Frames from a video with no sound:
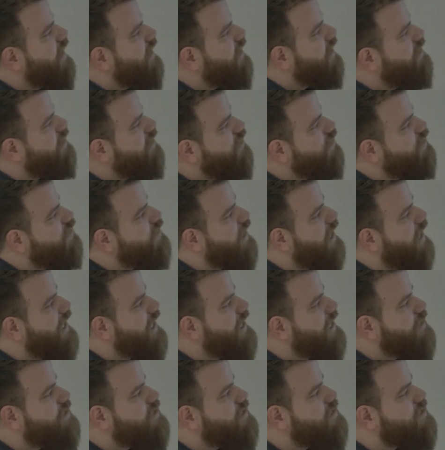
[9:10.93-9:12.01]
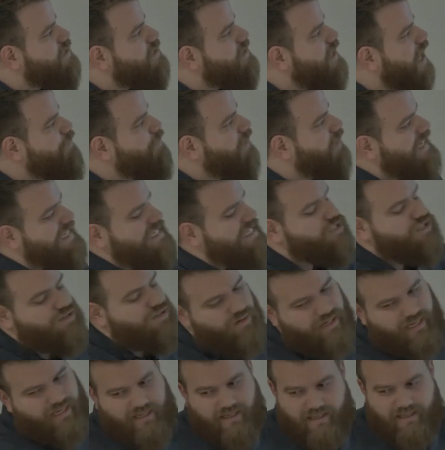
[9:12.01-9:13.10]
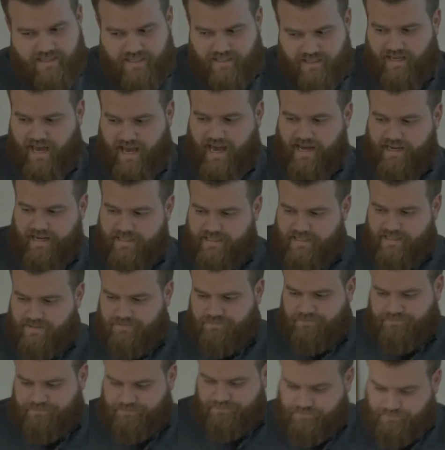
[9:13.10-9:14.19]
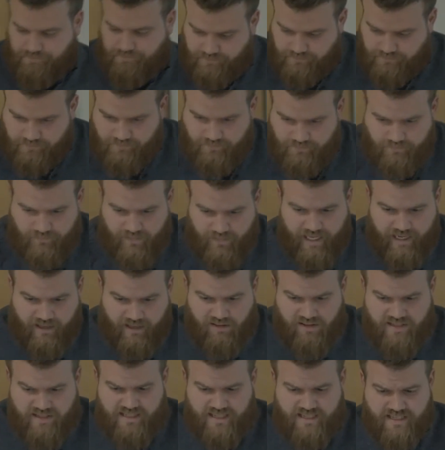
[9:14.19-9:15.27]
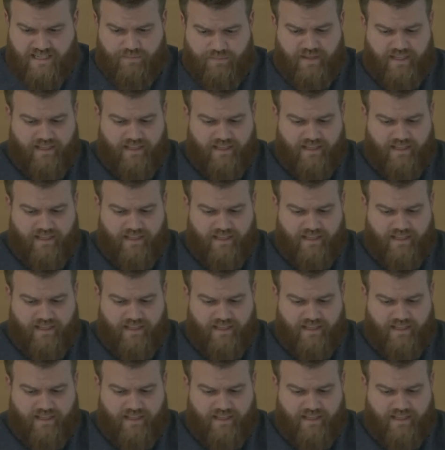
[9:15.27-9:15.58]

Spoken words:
a new template string syntax. And it looks something